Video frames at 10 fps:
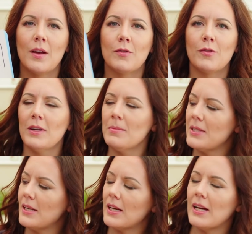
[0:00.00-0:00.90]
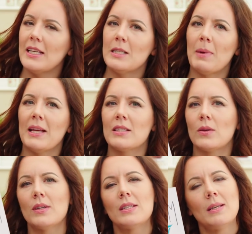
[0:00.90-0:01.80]
Freedom Seeker is based
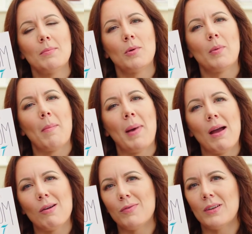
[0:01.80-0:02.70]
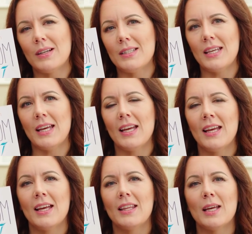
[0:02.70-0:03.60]
on the simple but powerful idea
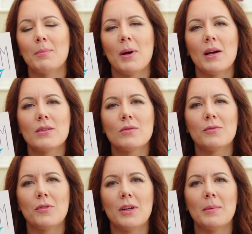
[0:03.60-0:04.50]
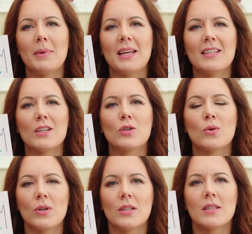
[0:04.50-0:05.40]
that personal freedom is a
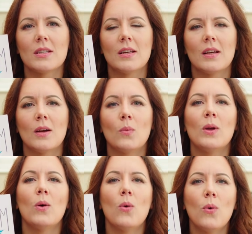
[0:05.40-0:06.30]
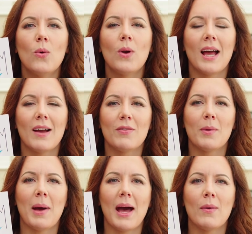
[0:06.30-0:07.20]
choice. We all have
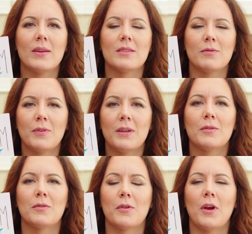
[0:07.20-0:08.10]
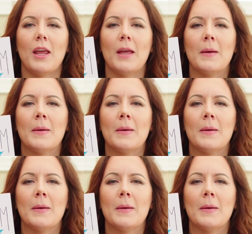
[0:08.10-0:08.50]
the power to feel free.